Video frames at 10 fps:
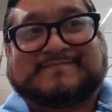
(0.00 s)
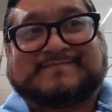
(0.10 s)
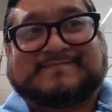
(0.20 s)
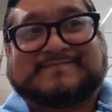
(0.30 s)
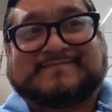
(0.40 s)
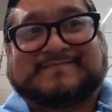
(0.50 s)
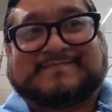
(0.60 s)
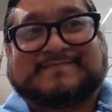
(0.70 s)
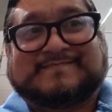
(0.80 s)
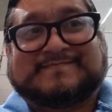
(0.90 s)

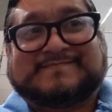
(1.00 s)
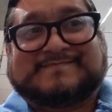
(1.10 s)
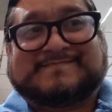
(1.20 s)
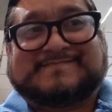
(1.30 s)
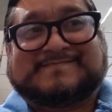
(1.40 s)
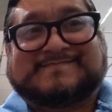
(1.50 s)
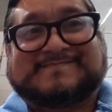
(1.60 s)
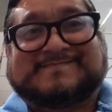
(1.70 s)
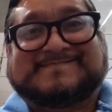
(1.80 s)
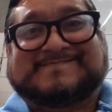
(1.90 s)

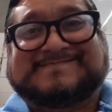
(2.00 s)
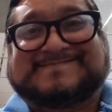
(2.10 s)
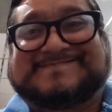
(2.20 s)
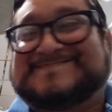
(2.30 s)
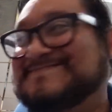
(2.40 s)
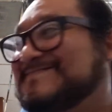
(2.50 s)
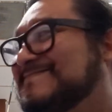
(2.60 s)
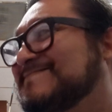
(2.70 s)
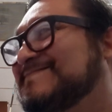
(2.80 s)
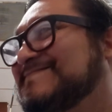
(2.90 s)

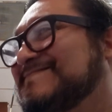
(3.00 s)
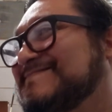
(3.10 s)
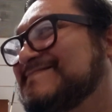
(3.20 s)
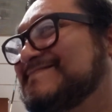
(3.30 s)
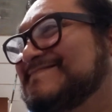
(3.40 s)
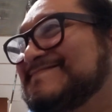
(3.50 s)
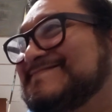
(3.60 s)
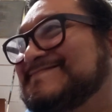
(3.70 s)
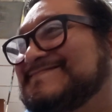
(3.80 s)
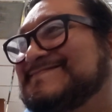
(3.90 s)

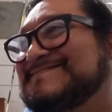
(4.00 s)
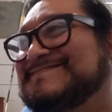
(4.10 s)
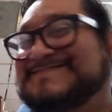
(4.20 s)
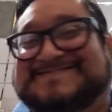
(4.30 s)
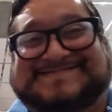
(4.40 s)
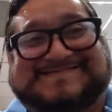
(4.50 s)
No words are spoken by the person on screen.